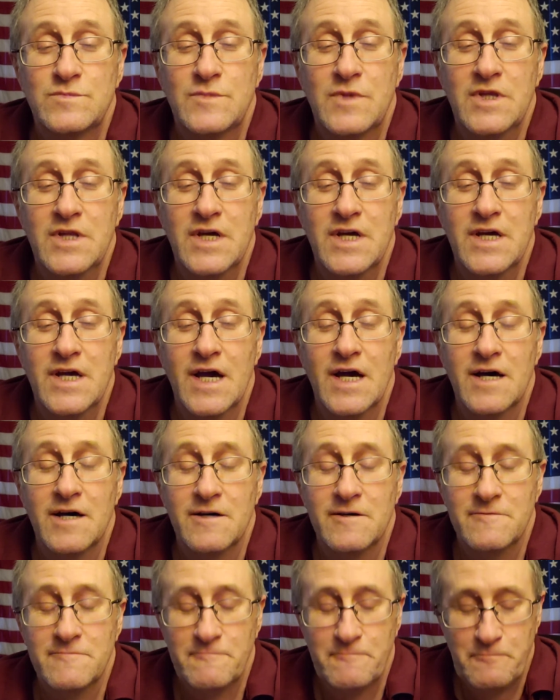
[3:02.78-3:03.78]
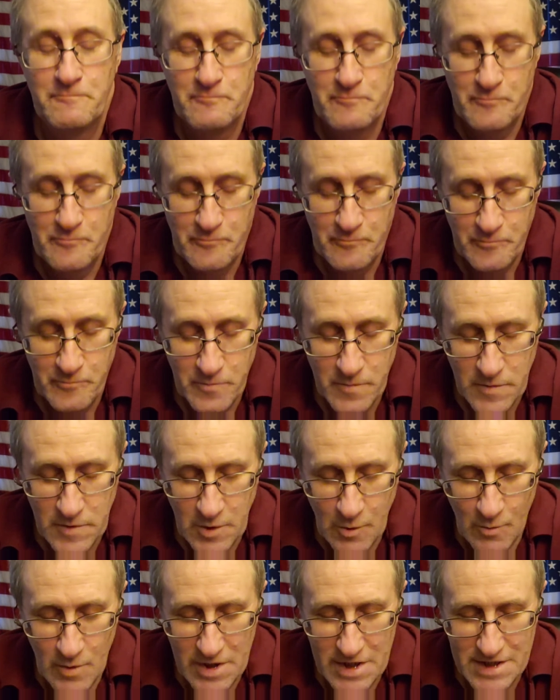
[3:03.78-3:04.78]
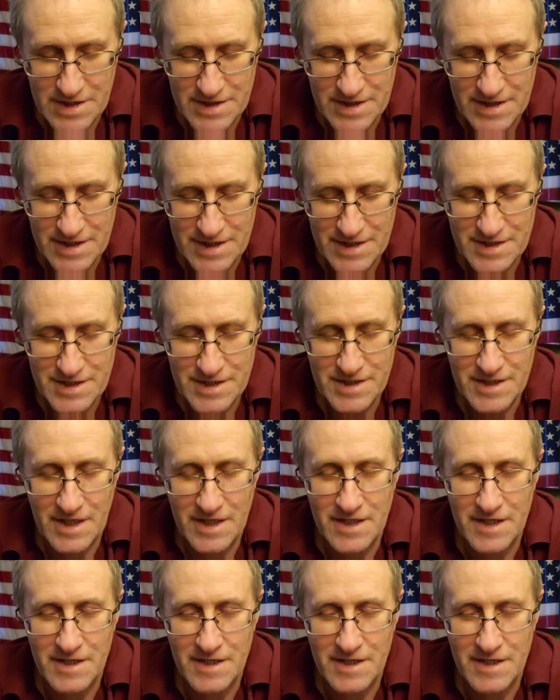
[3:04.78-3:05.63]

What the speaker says: the what is it? It's